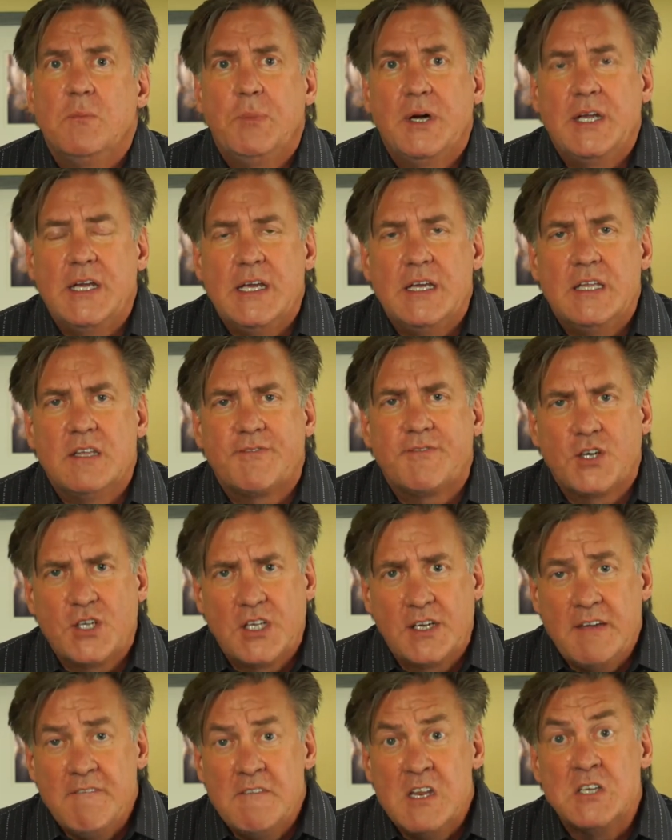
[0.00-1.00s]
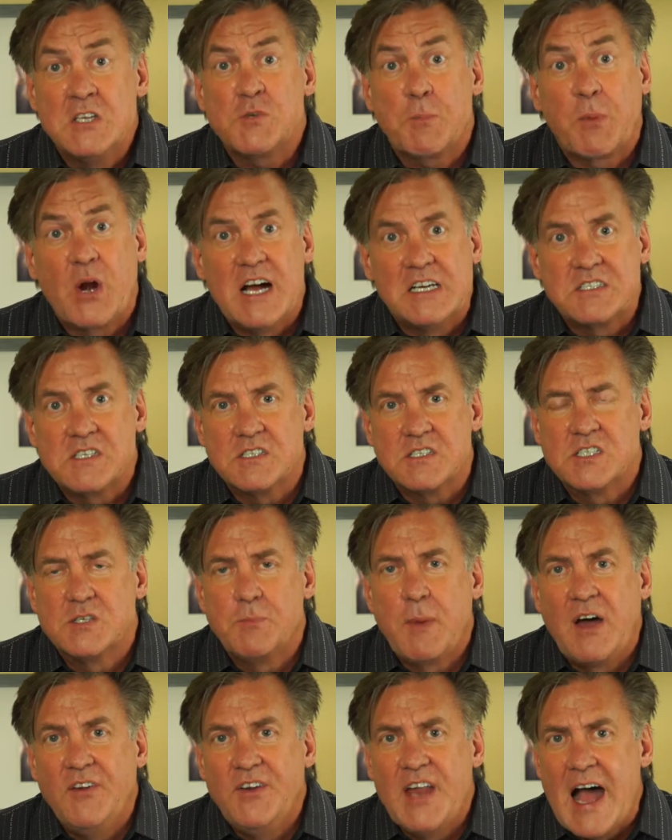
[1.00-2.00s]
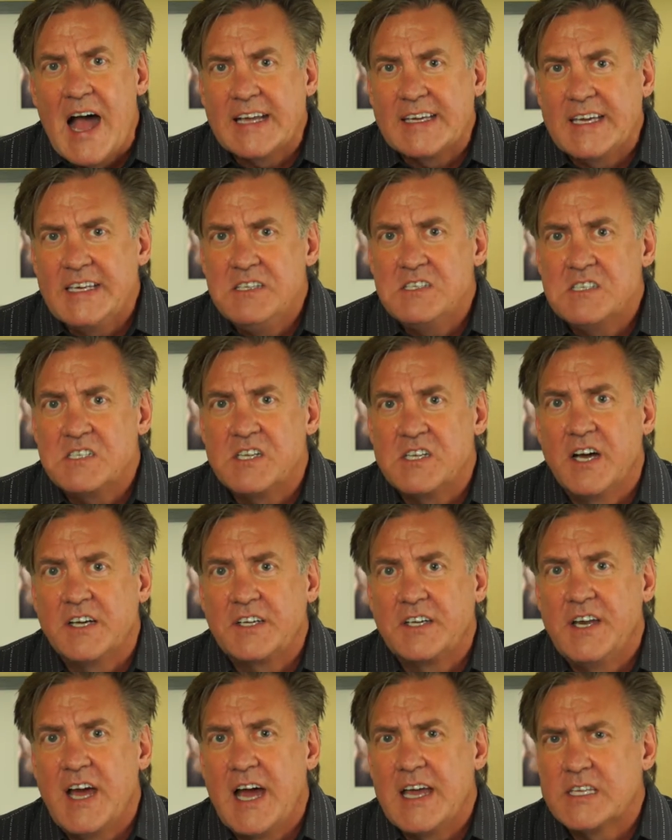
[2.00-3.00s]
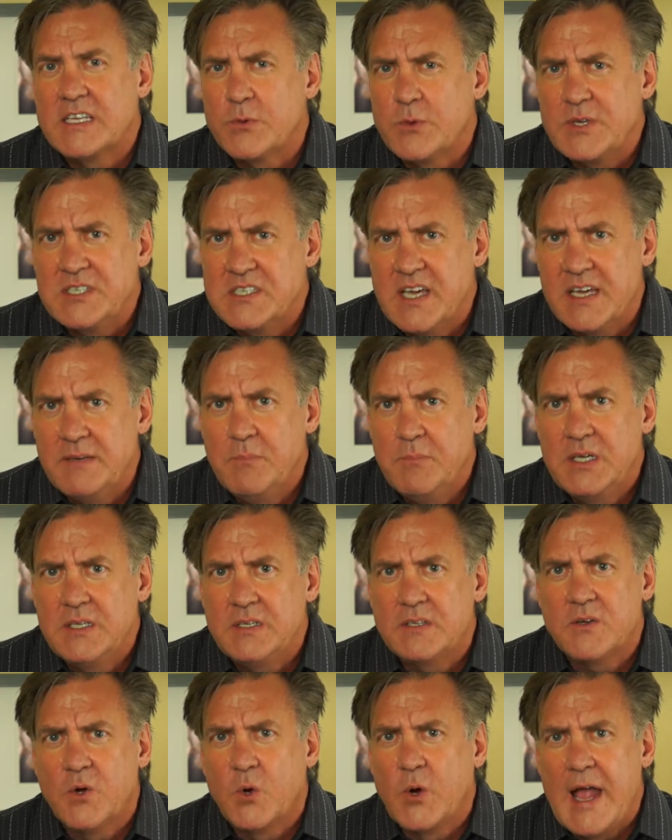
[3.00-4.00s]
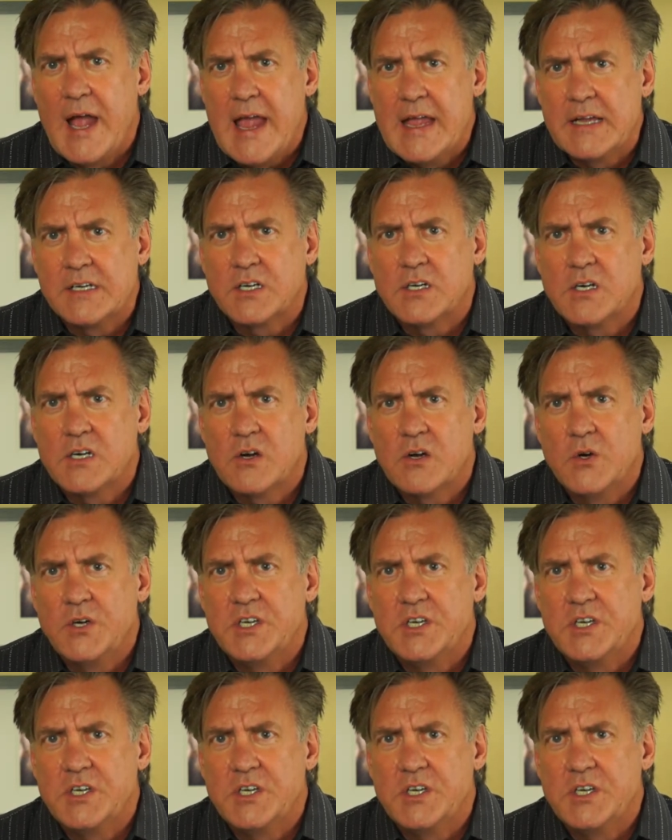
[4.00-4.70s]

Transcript: But the forgiveness process is about not getting stuck in either resentment or anger